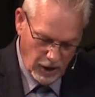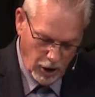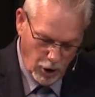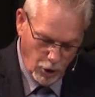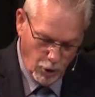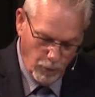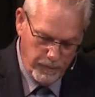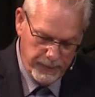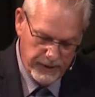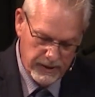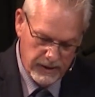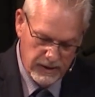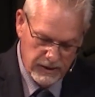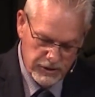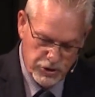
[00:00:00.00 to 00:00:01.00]
Hope
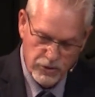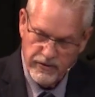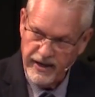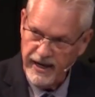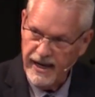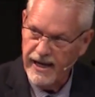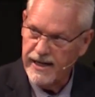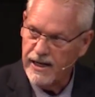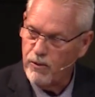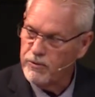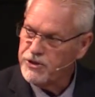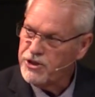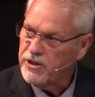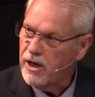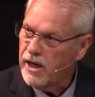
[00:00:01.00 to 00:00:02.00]
to the end. I
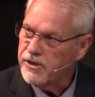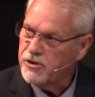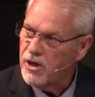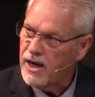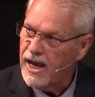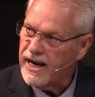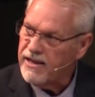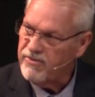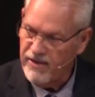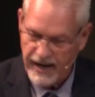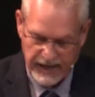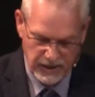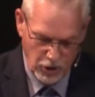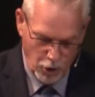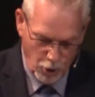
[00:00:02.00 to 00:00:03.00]
want you to underline
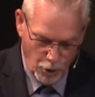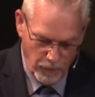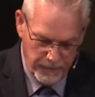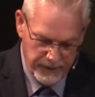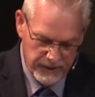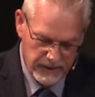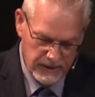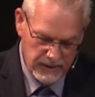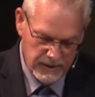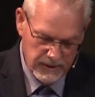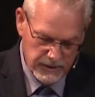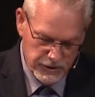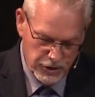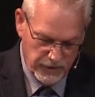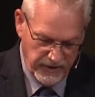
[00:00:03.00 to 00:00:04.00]
that. Hope
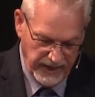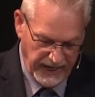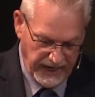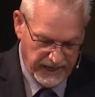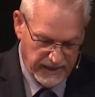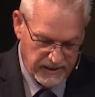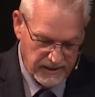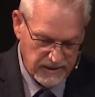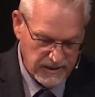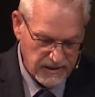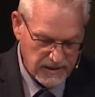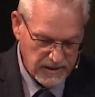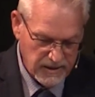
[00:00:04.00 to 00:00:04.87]
to the end.